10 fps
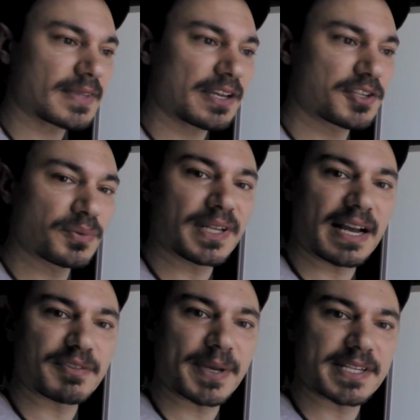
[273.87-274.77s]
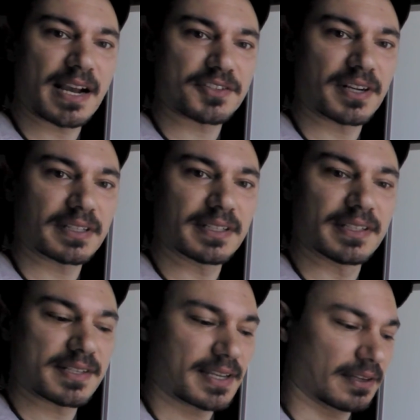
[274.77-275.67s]
you will have to pay tax on it in
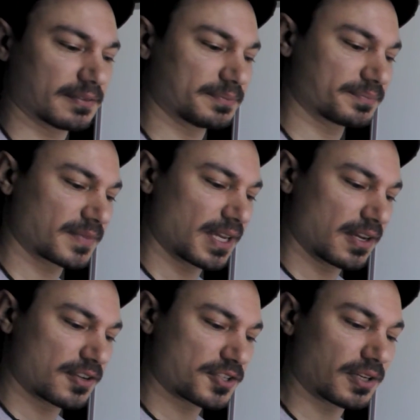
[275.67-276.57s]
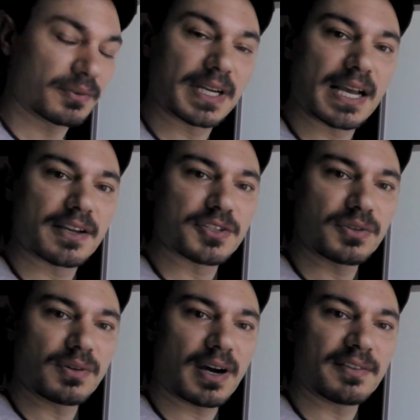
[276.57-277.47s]
this account. So
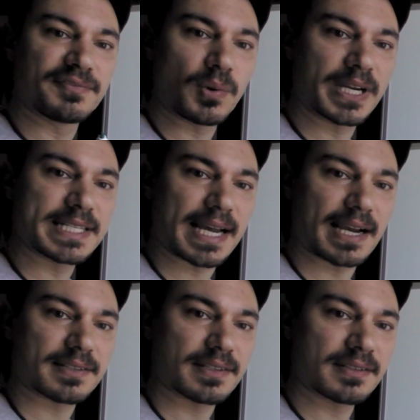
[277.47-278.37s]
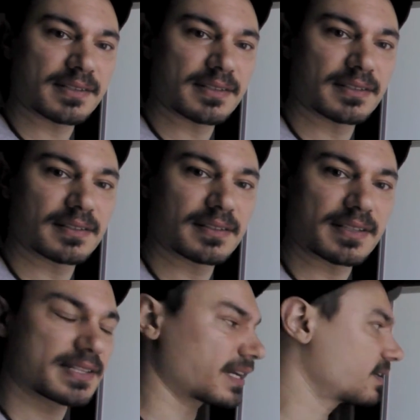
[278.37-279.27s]
to avoid taxes,
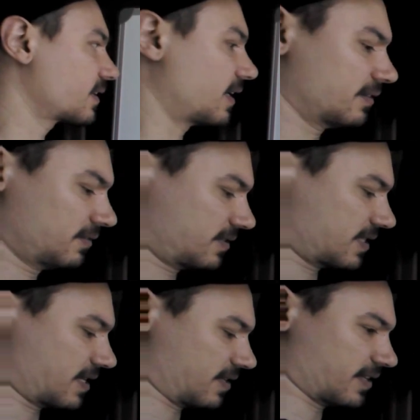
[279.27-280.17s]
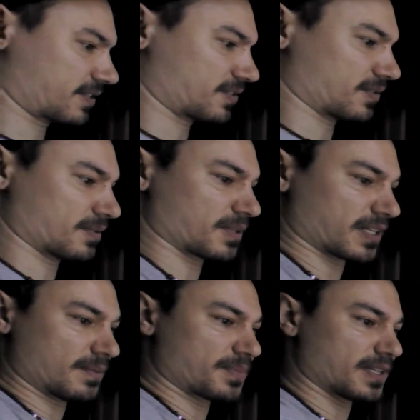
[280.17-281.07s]
the second account that I'd like to bring
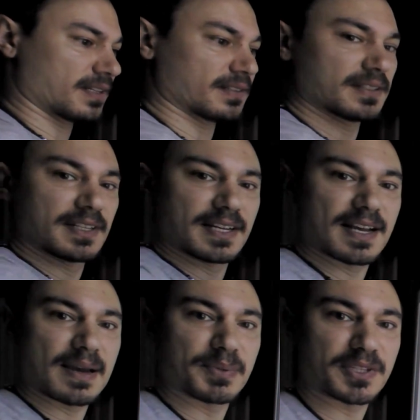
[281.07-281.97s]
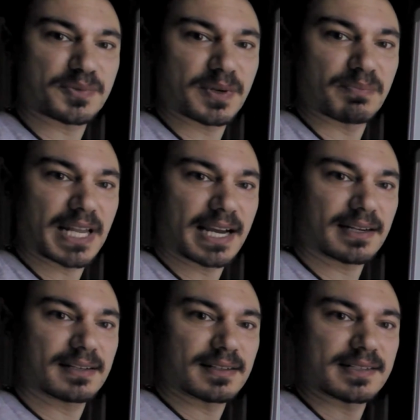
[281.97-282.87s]
up, and I'll put this one in
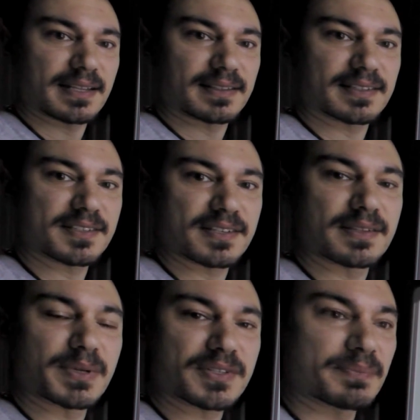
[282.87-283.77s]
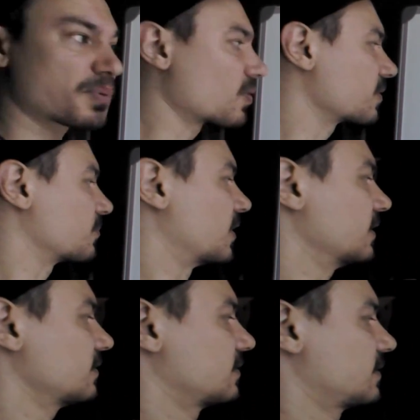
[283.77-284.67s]
black because I think this is the most important
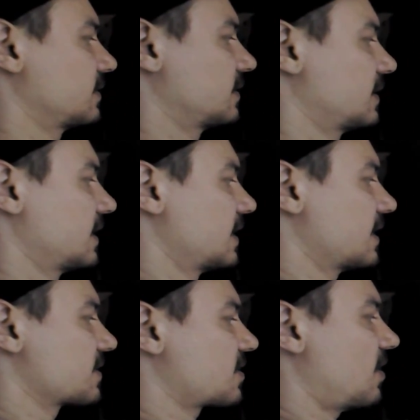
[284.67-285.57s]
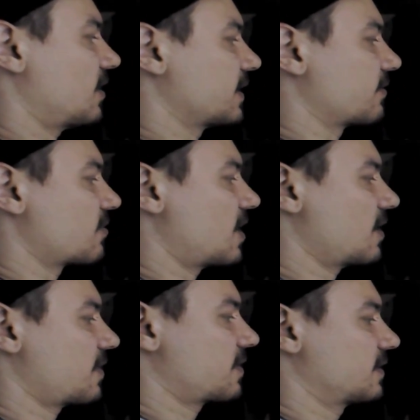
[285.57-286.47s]
one, is called a Roth